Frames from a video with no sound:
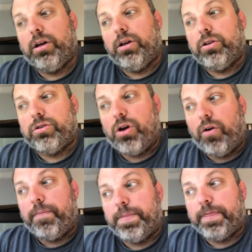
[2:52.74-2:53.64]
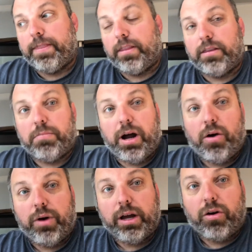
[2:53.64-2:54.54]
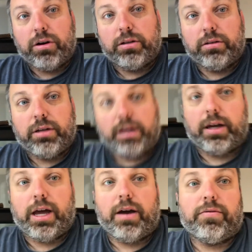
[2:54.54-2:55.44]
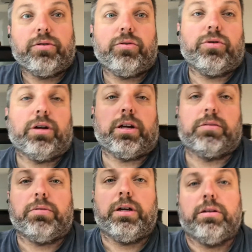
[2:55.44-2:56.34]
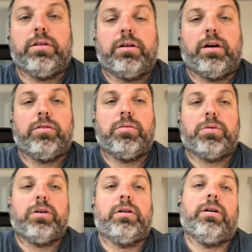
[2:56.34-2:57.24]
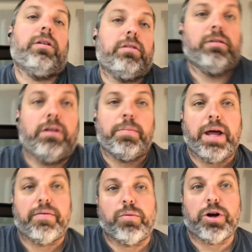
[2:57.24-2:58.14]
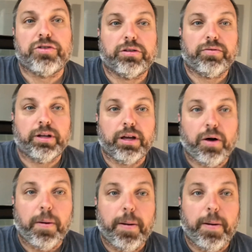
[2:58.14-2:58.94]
So tomorrow when I go out to this tank, I have to explain to the customer, and I'm gonna have her watch this video